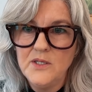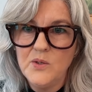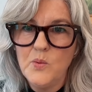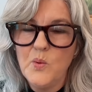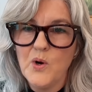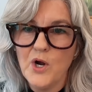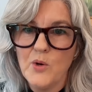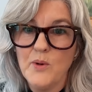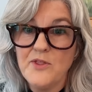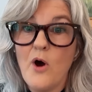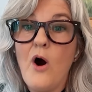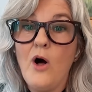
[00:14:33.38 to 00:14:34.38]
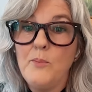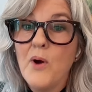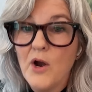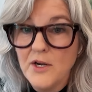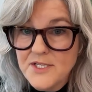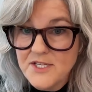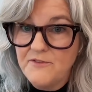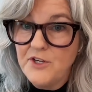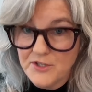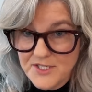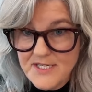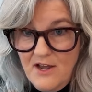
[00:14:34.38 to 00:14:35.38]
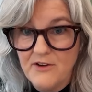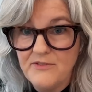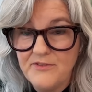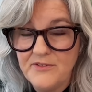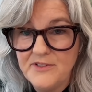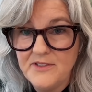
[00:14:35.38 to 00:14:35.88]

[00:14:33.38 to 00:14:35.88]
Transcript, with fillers: work with all parts of yourself